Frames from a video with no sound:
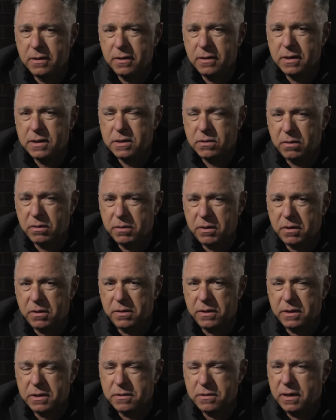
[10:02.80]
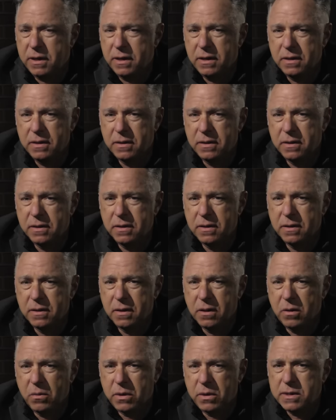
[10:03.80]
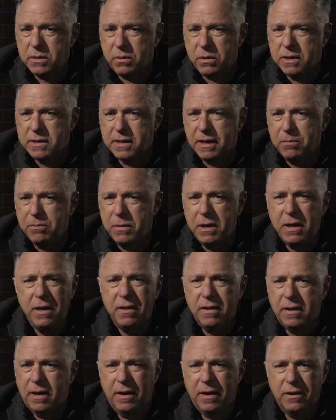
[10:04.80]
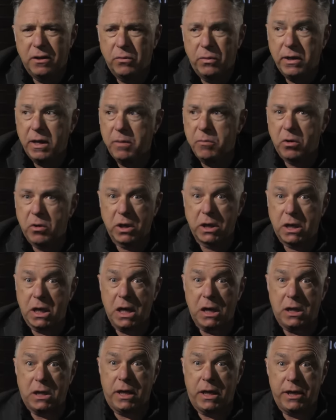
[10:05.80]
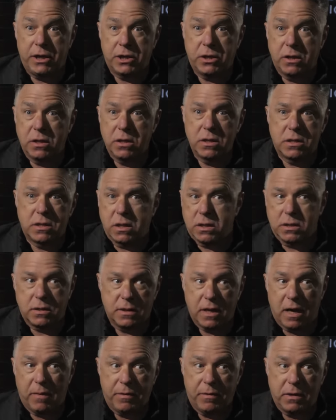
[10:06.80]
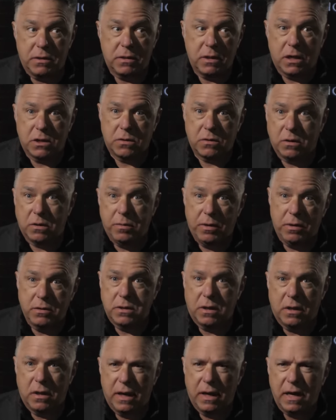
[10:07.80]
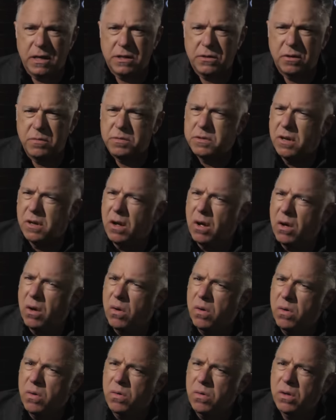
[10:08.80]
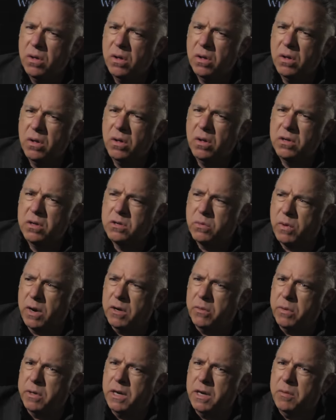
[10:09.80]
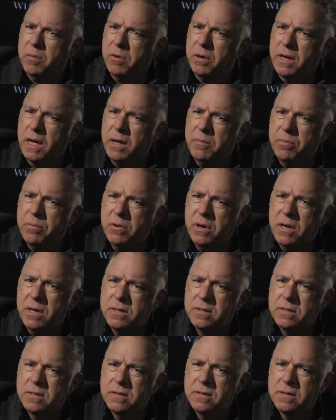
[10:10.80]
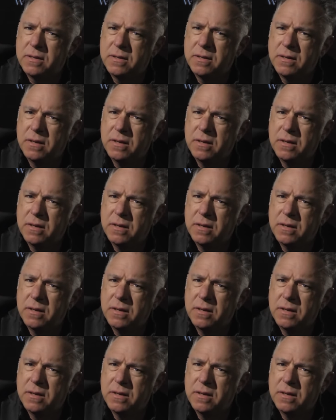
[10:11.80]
You see where I'm going with this, right? What does that mean then? Do we need more gay teachers to stop the sexual abuse in classrooms? No. So why do we need more gay priests?